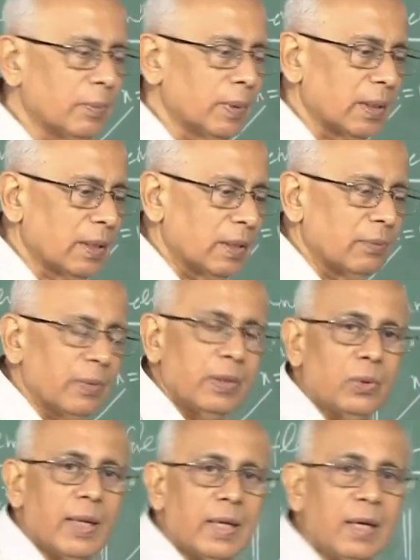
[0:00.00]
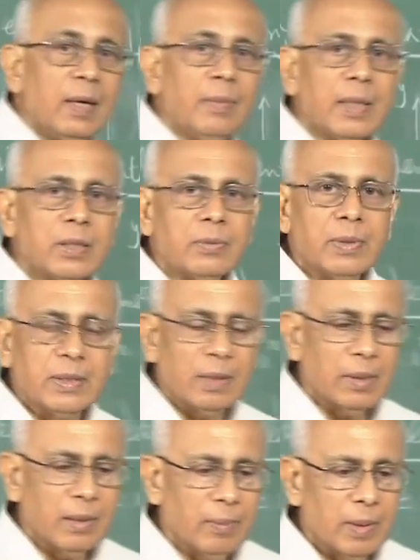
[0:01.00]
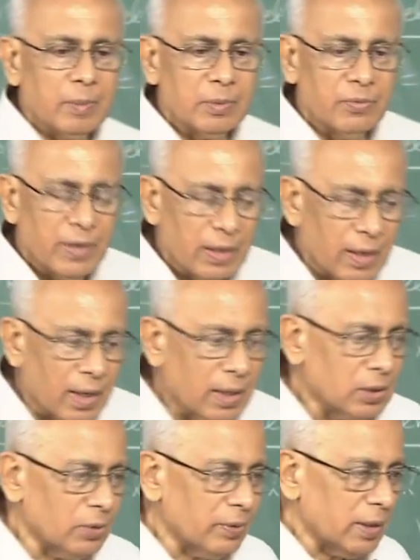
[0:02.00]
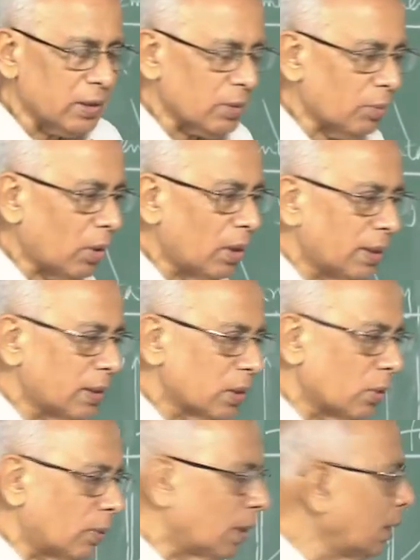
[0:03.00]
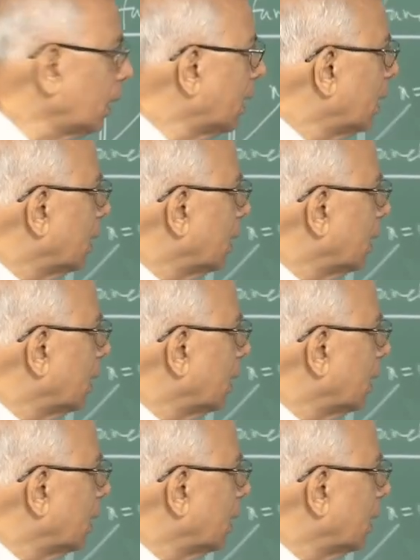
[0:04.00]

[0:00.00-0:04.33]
But when you take limits, when something becomes very large or very small and so on,